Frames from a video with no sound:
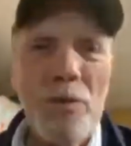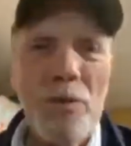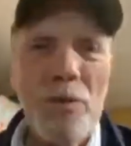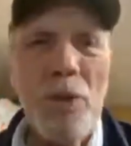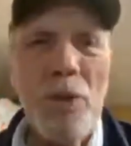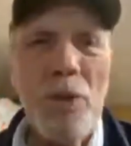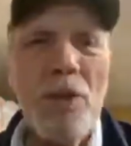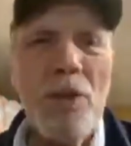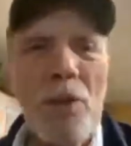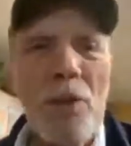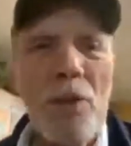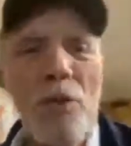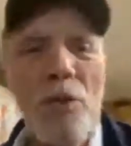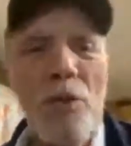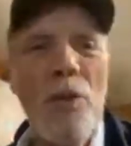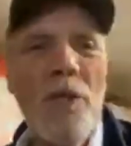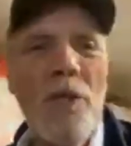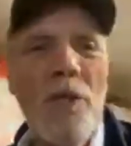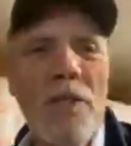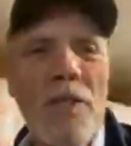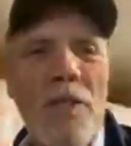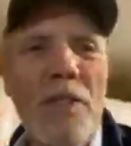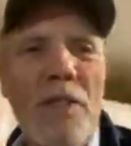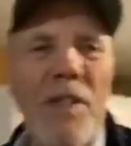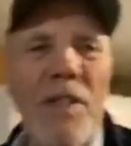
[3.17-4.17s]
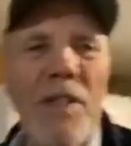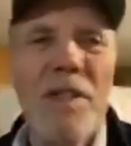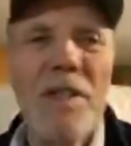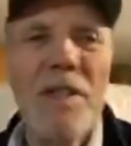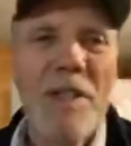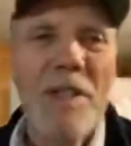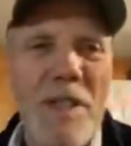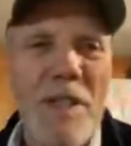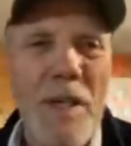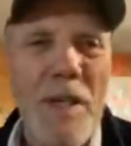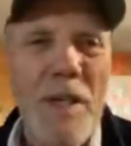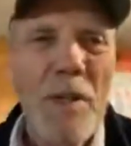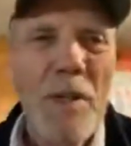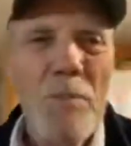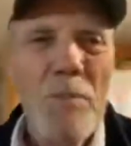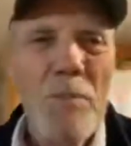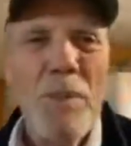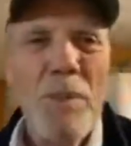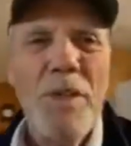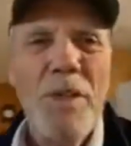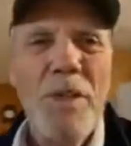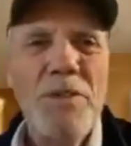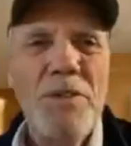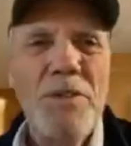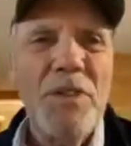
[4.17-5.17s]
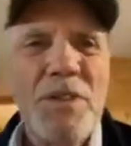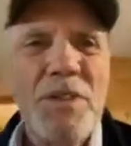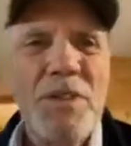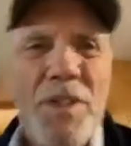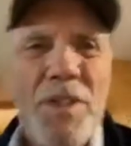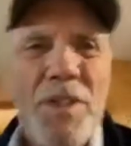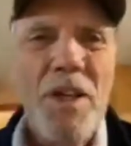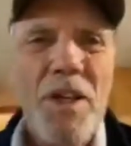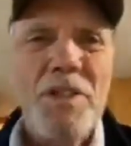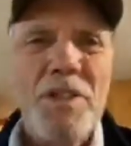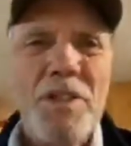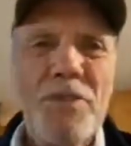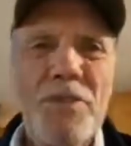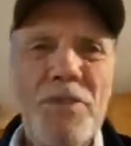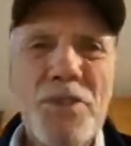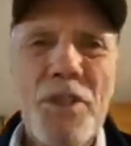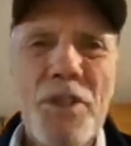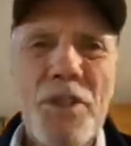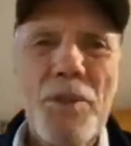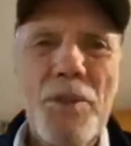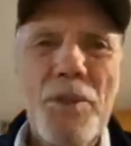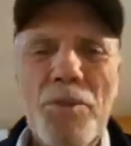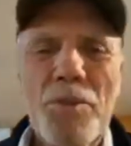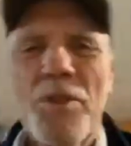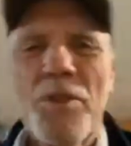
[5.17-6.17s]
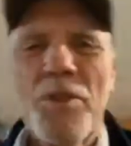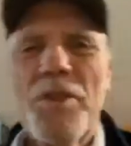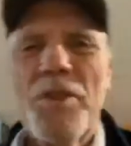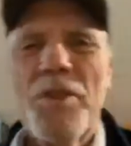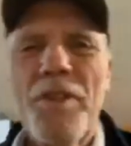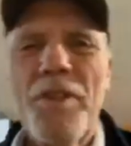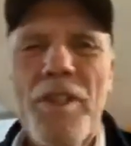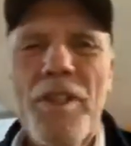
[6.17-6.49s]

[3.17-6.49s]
101, Basic Concepts.